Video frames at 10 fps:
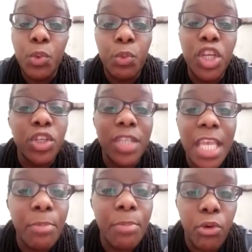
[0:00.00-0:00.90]
we should
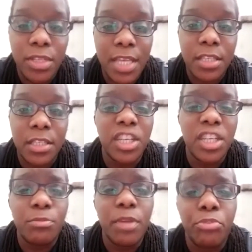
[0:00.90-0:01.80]
keep protesting. There
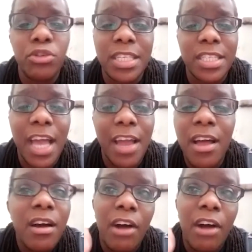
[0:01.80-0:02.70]
should be a protest.
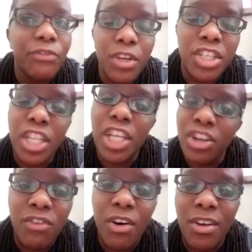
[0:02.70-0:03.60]
Unfortunately,
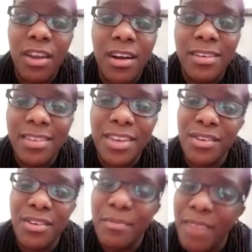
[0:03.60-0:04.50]
Corona,
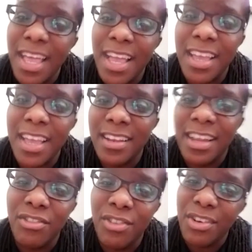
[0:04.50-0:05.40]
I'm not liking the
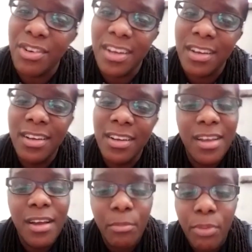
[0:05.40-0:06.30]
Corona,
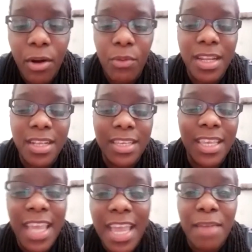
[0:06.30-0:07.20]
but we need to
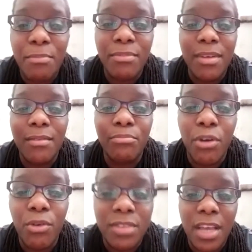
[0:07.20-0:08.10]
keep
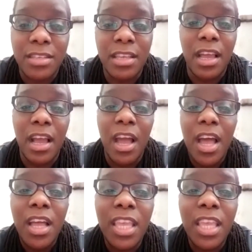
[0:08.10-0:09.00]
protesting,
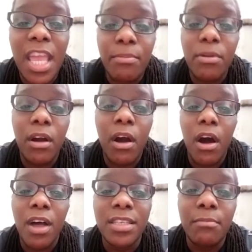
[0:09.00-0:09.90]
keep
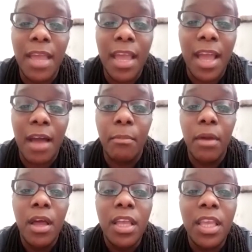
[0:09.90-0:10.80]
causing mayhem,
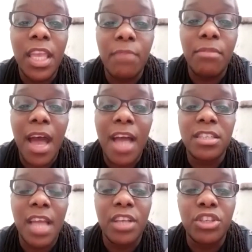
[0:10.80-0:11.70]
keep the
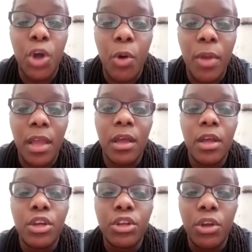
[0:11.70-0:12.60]
hashtags going.
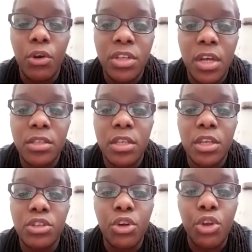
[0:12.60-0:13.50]
No
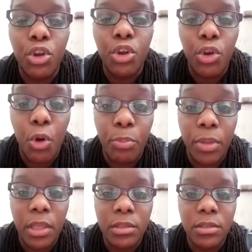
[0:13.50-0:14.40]
justice, no
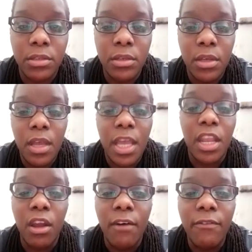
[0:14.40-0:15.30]
peace.
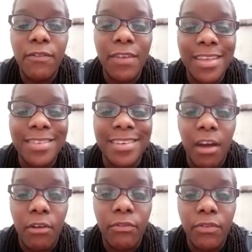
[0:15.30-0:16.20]
Enough is
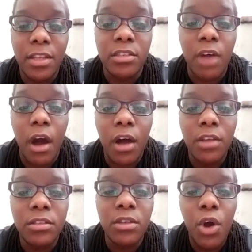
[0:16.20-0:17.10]
enough. It is
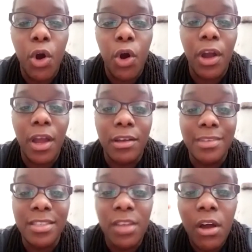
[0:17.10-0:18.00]
us or
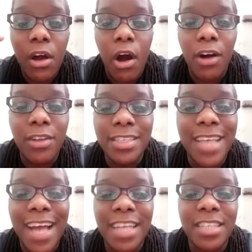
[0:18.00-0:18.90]
else. All these
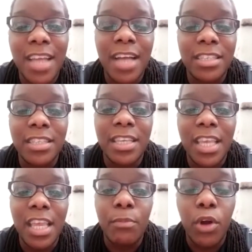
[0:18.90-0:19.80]
hashtags need to
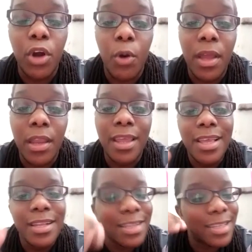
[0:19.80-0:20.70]
keep going.
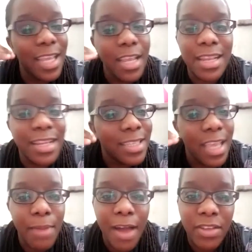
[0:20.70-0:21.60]
They need to
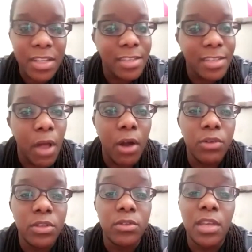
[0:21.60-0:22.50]
keep having these
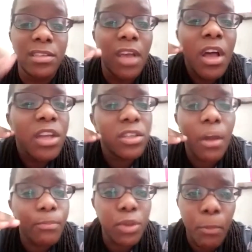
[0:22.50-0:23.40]
Blackout Tuesdays. Stop
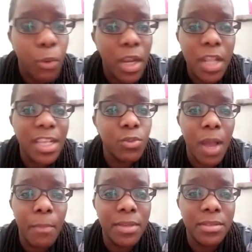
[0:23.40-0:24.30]
supporting these
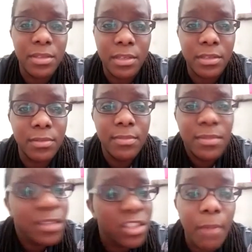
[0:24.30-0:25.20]
white businesses.
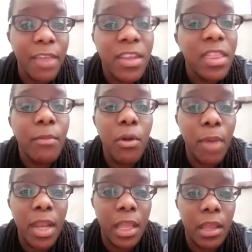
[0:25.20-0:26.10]
Stop giving them our
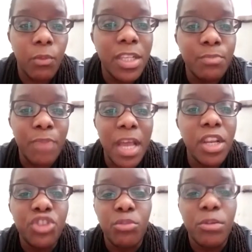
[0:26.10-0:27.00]
money. We
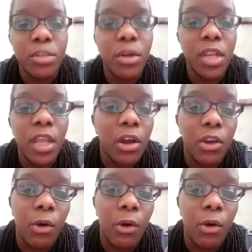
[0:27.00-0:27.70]
spend too much money on